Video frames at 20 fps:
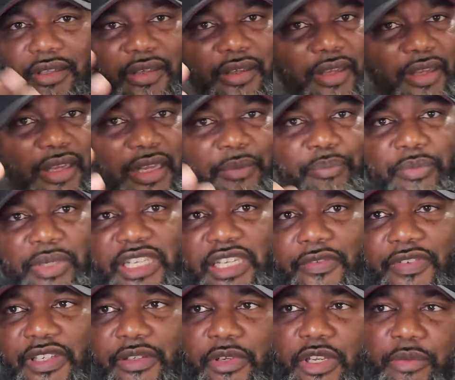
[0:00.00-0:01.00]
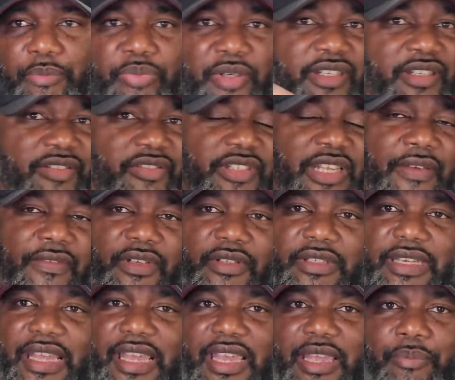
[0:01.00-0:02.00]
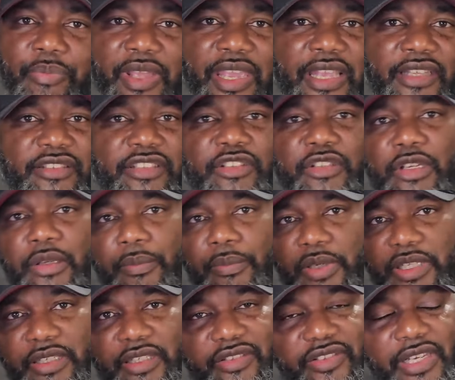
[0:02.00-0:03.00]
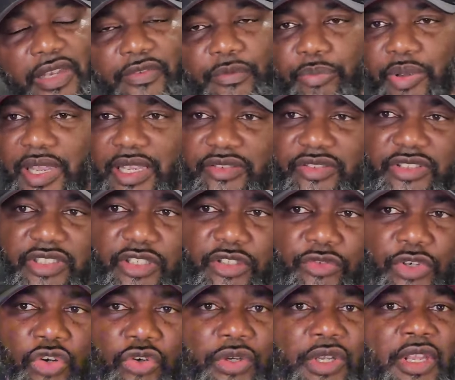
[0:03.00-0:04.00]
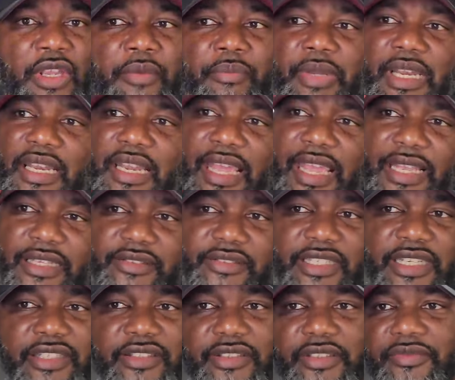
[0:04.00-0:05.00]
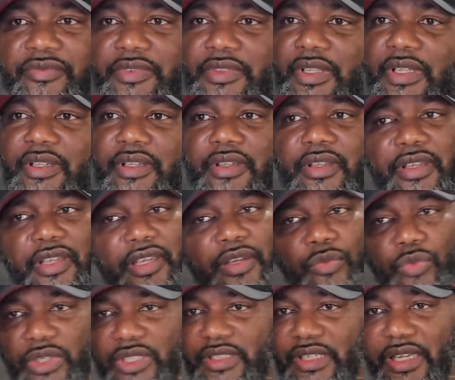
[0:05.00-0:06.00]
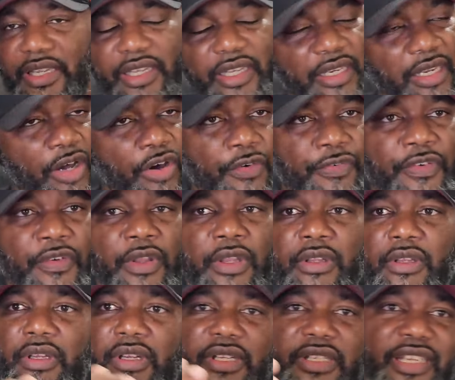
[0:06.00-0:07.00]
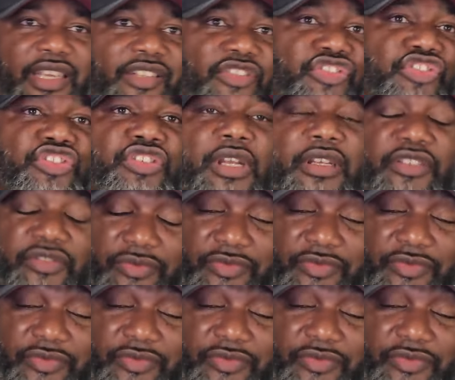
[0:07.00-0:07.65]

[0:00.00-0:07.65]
I believe he completed 7 of 9 passes, completed 7 passes in a row. But last season, he went to hell off against